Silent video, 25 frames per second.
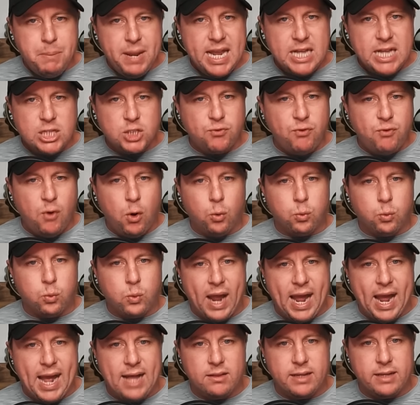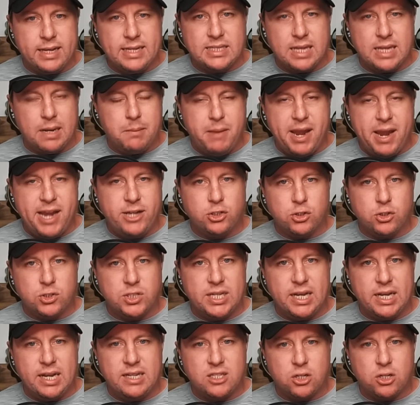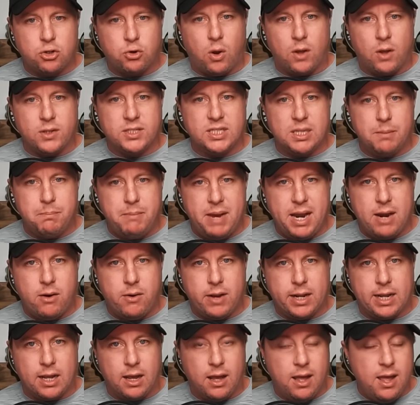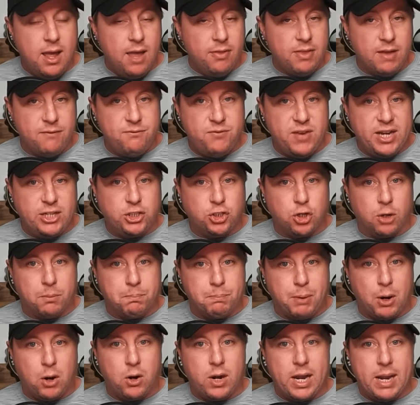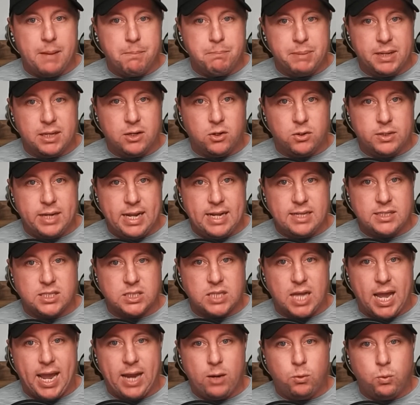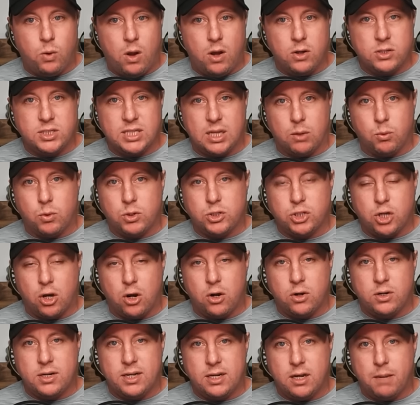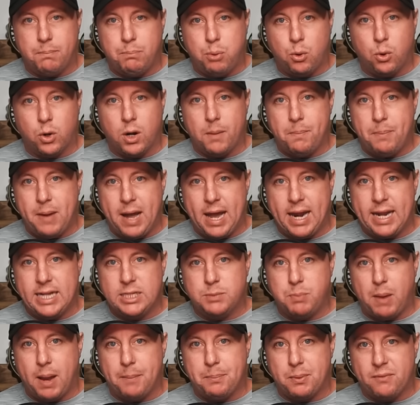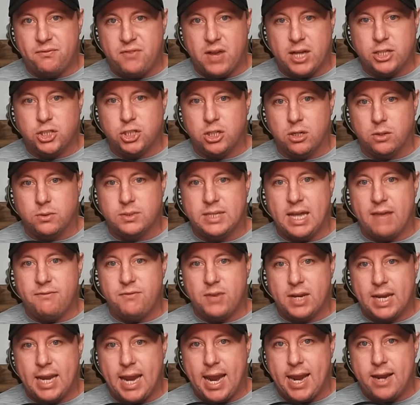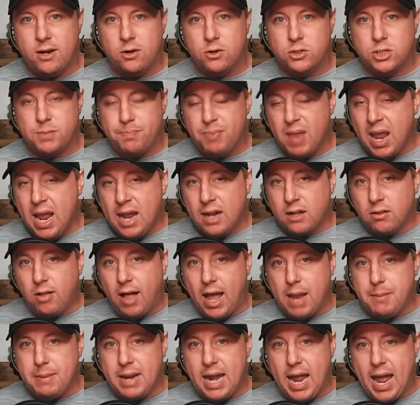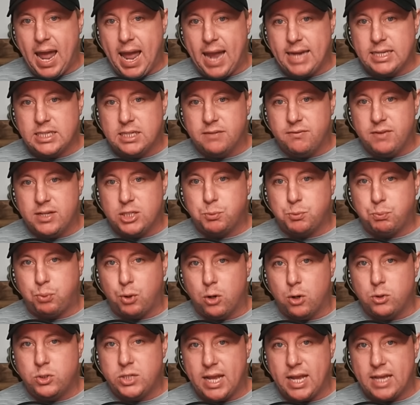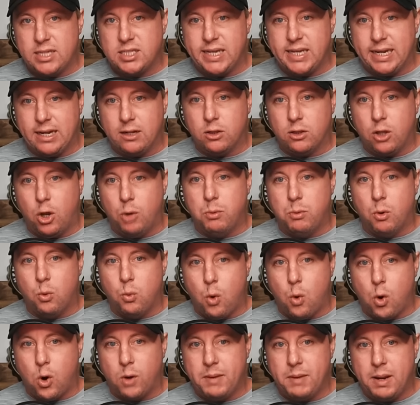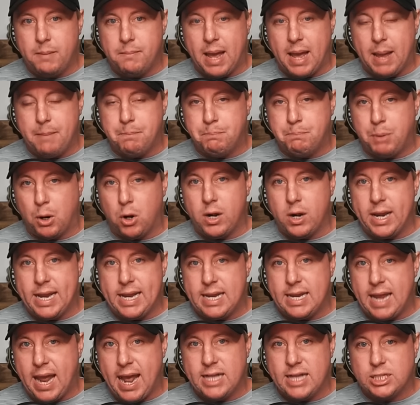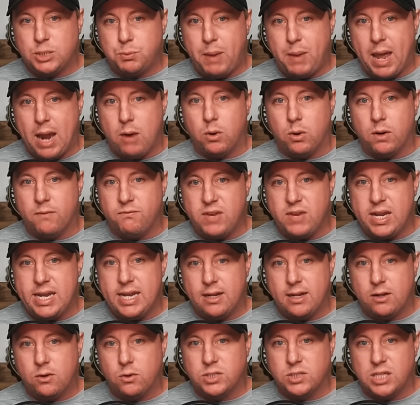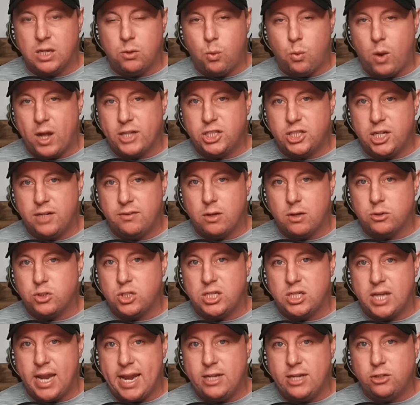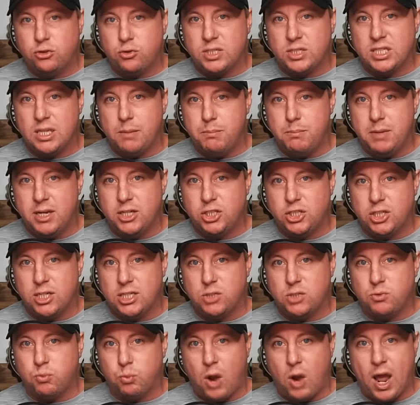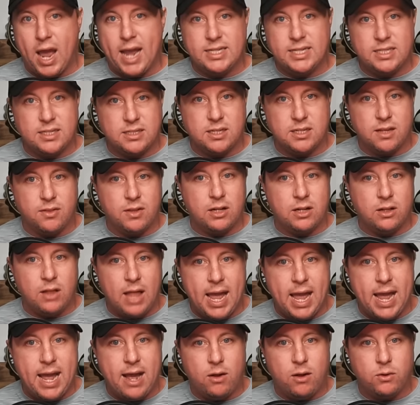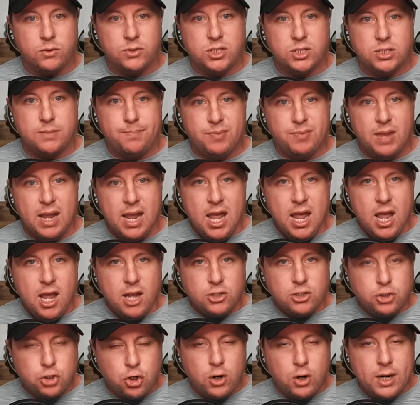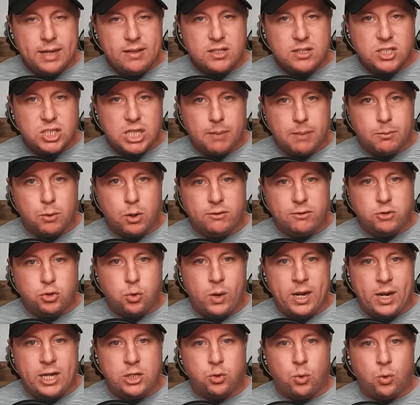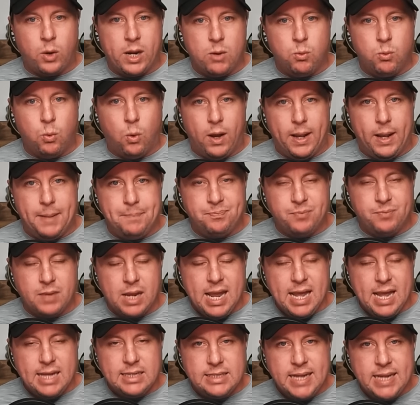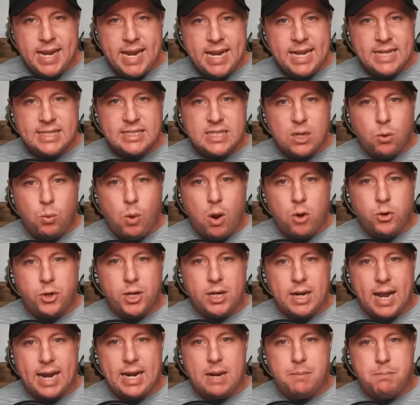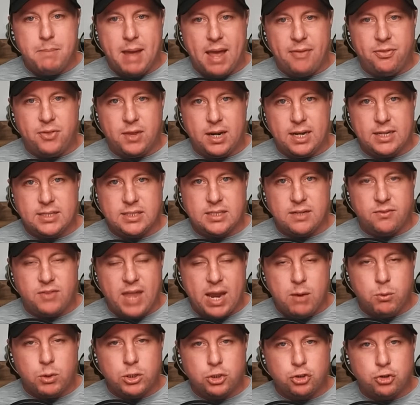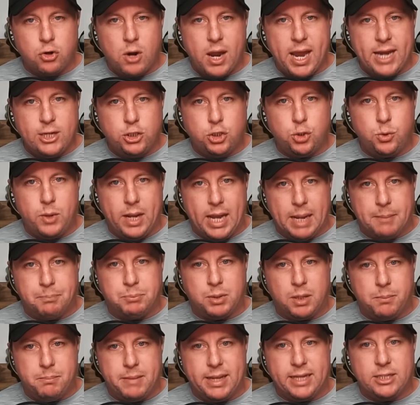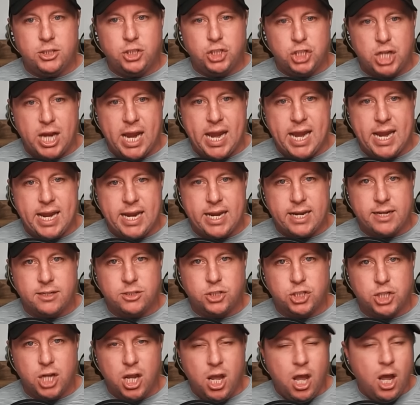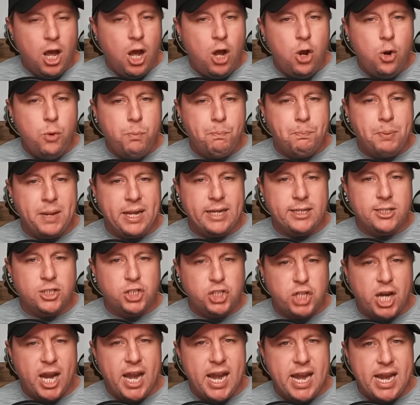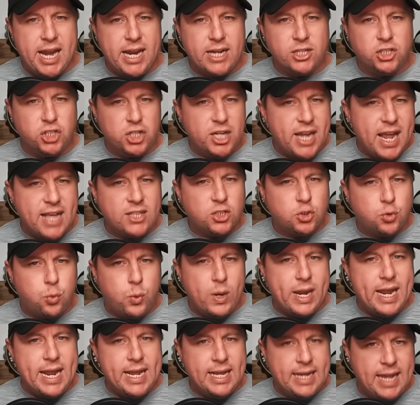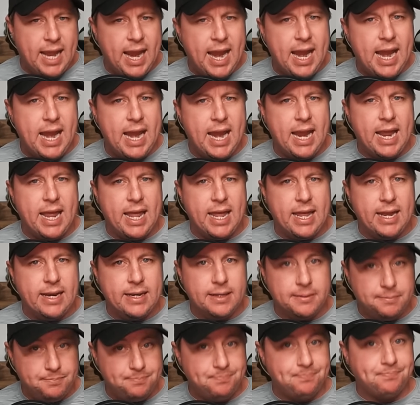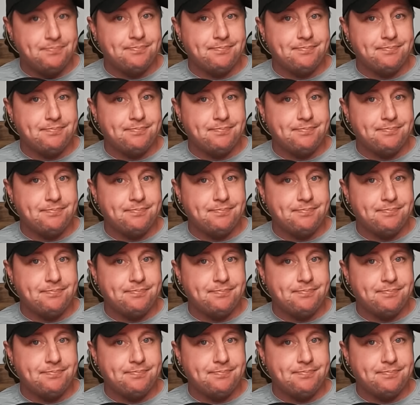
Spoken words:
Peaceful rallies in major cities across America that featured burning buildings, sidewalks that were turned into porta potties by professional defecators, climate activists protesting global warming by burning gas-powered vehicles, and watching those dangerous emissions rise into the clouds. During the summer of 2021, deacons at Woke United Methodist, they were trying to implement change. Hope and change. Yes, we can.